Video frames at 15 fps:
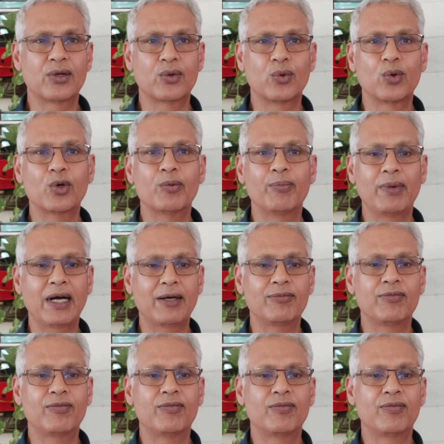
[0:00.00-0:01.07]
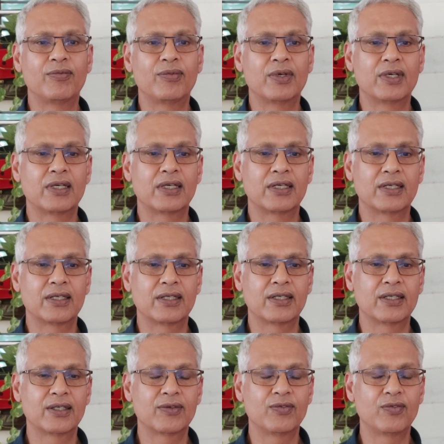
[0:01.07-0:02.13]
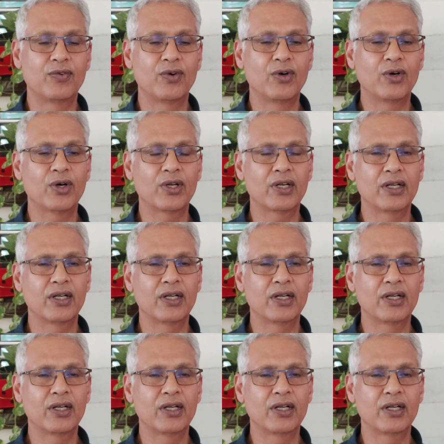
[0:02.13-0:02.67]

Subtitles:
roadmap for